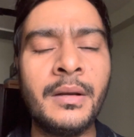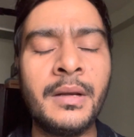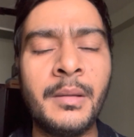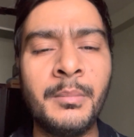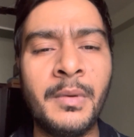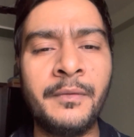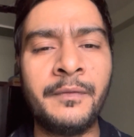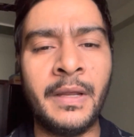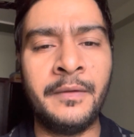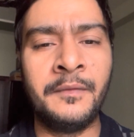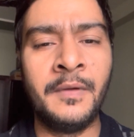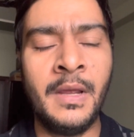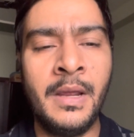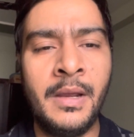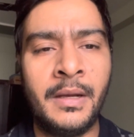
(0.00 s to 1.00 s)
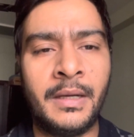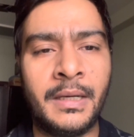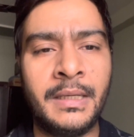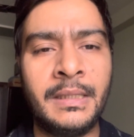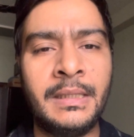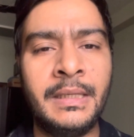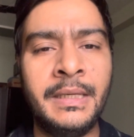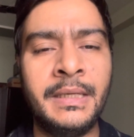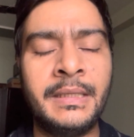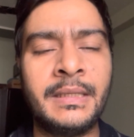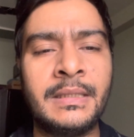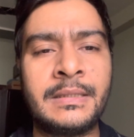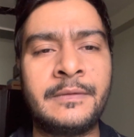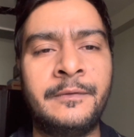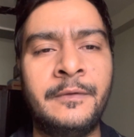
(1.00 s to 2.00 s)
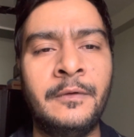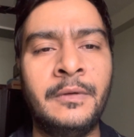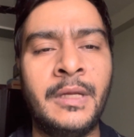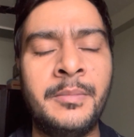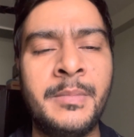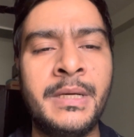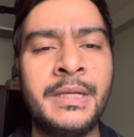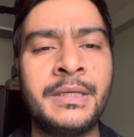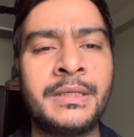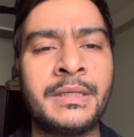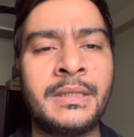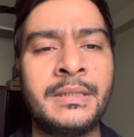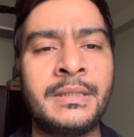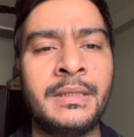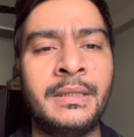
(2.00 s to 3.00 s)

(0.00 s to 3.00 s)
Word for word: Number five, currently it has few limitations.